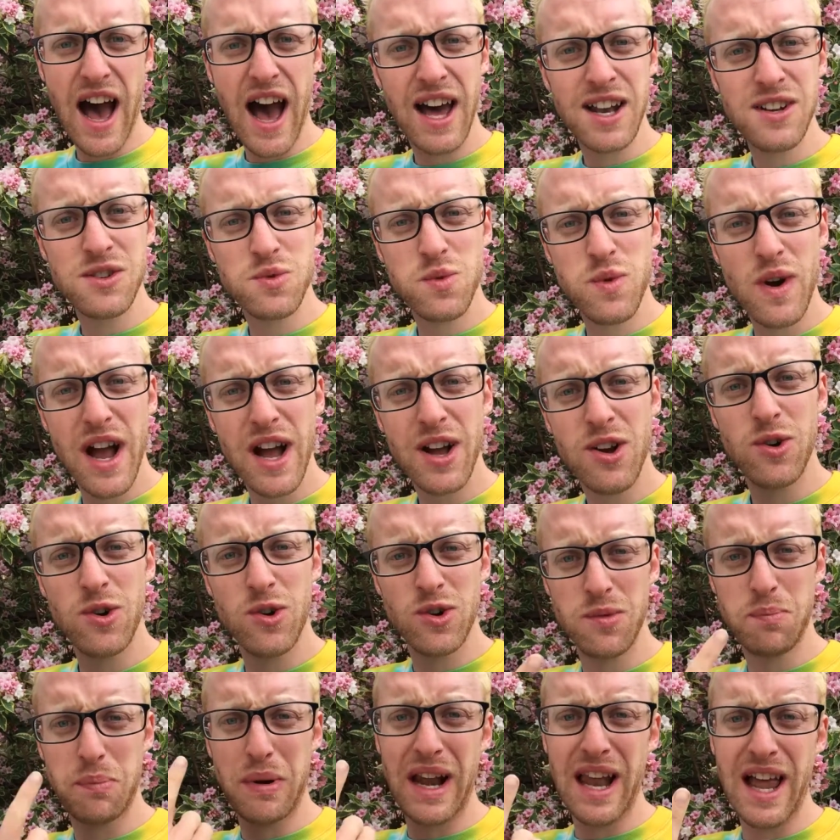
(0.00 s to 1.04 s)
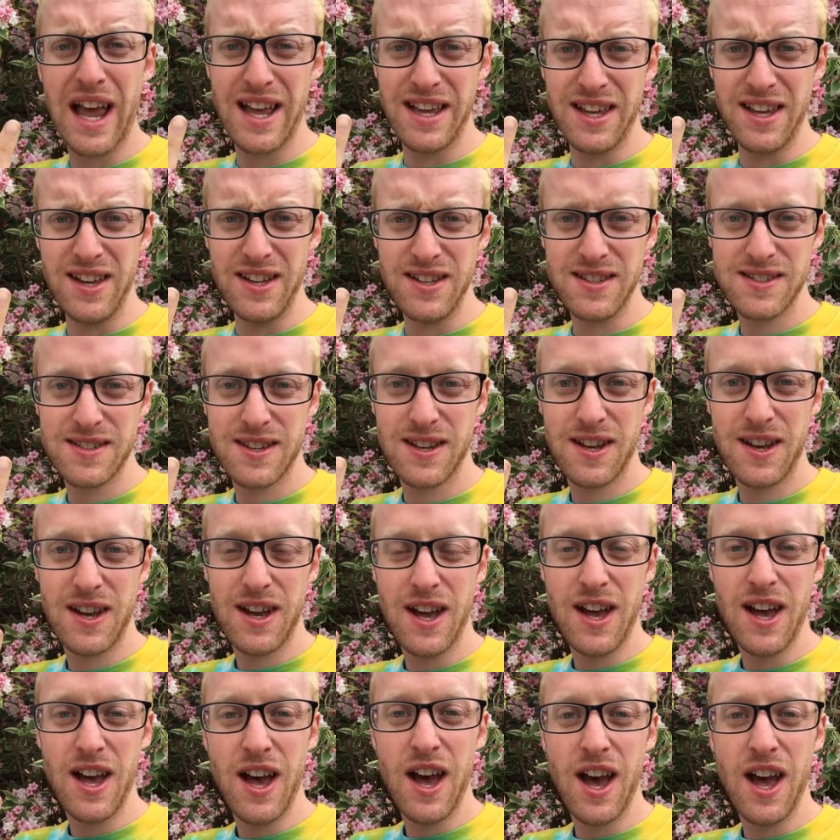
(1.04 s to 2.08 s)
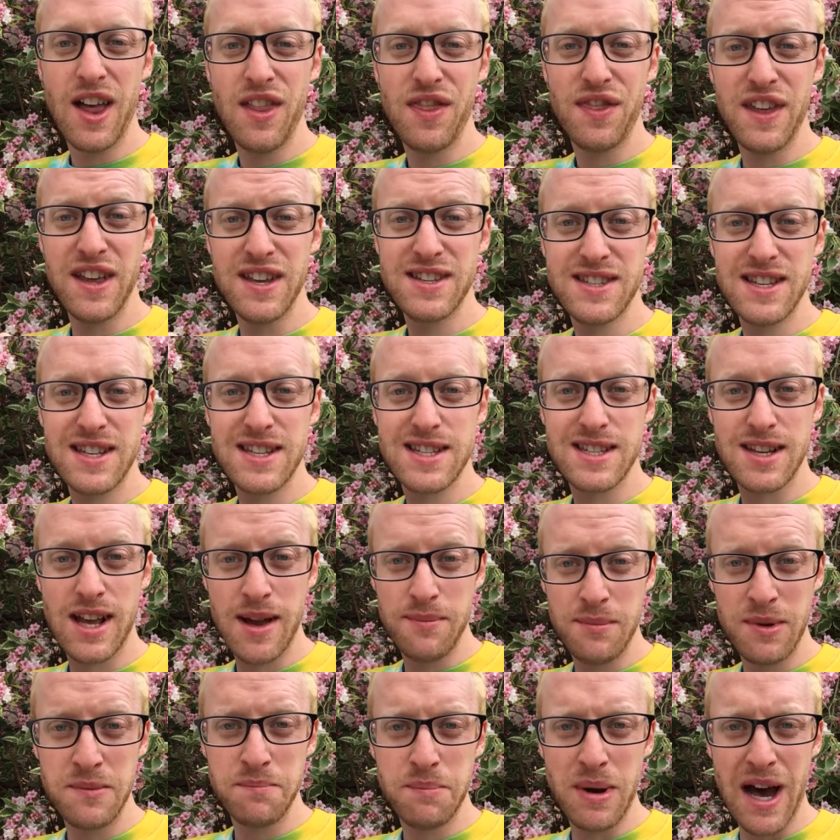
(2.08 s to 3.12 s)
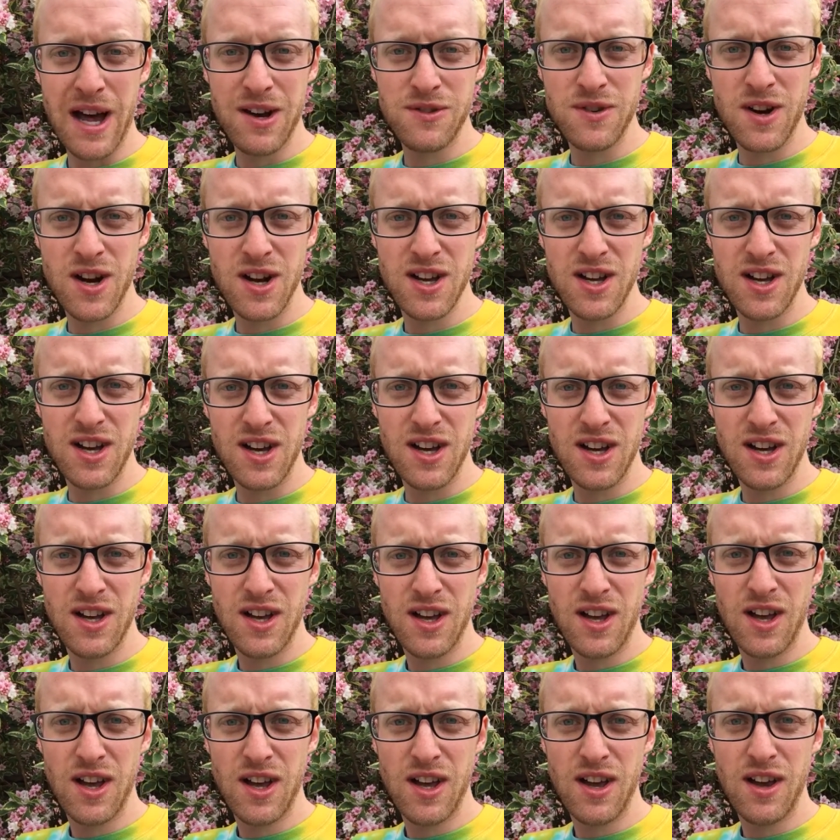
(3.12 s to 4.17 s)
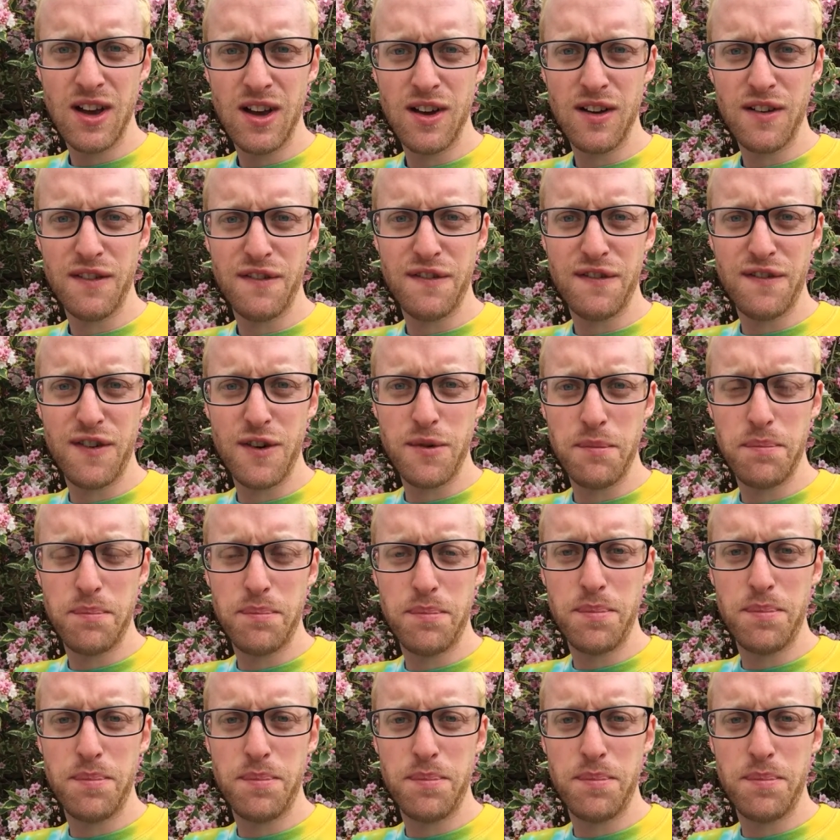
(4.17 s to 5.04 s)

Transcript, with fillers: and record players. This is Simon Panrucker for